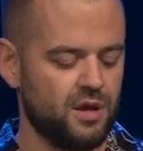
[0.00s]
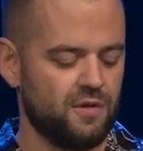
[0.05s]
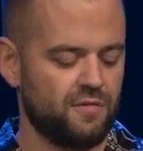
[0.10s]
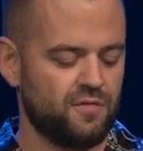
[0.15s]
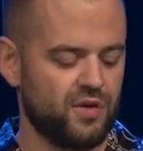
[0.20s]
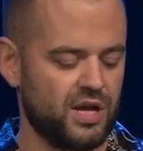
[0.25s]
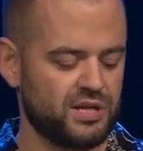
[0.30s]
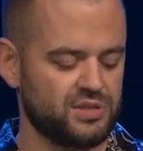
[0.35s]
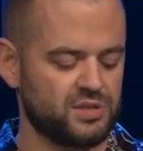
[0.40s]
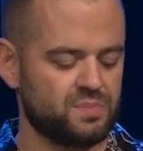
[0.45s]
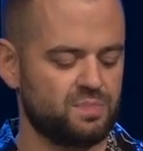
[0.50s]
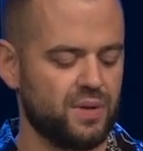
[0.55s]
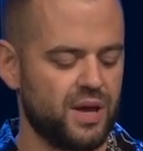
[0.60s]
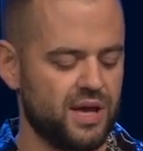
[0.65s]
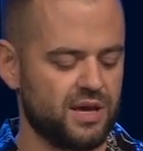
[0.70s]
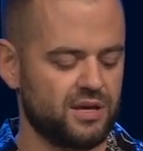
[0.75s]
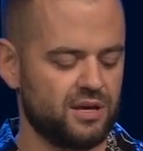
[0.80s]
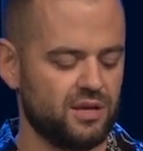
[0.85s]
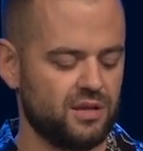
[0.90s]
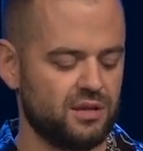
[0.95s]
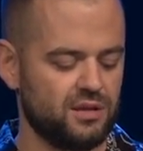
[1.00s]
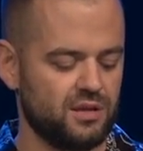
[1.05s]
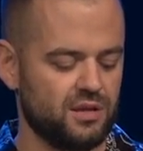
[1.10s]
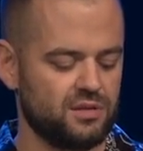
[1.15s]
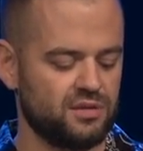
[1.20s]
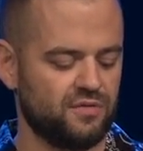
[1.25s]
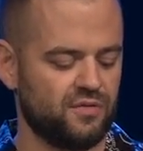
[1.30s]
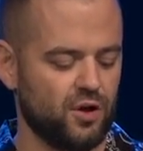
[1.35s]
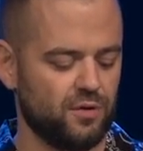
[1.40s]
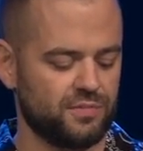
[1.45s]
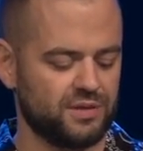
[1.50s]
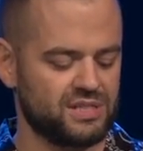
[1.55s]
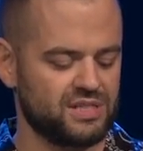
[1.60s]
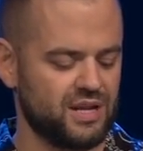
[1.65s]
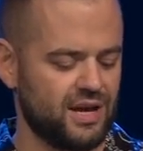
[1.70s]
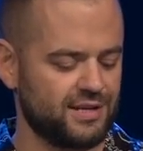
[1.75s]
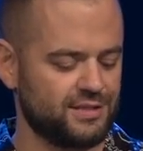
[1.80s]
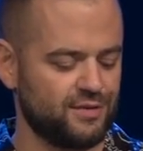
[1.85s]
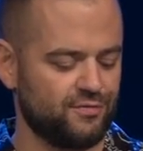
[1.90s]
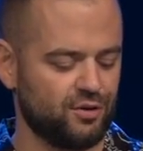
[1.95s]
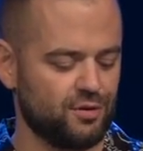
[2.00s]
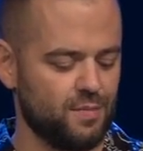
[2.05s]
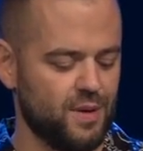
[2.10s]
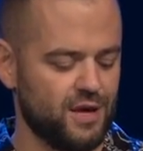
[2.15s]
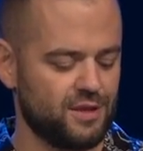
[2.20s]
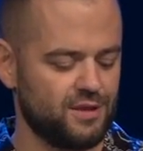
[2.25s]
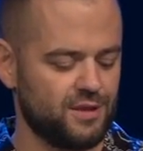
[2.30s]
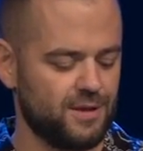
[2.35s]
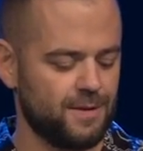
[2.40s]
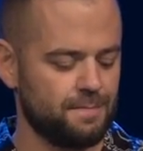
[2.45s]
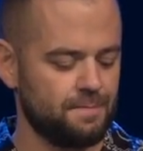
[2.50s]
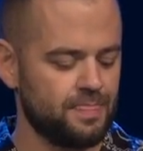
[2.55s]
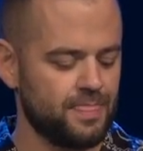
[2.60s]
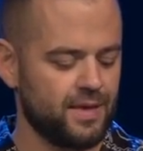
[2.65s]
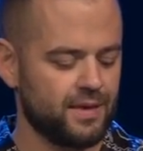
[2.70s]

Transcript: Francis Bacon developed the scientific method,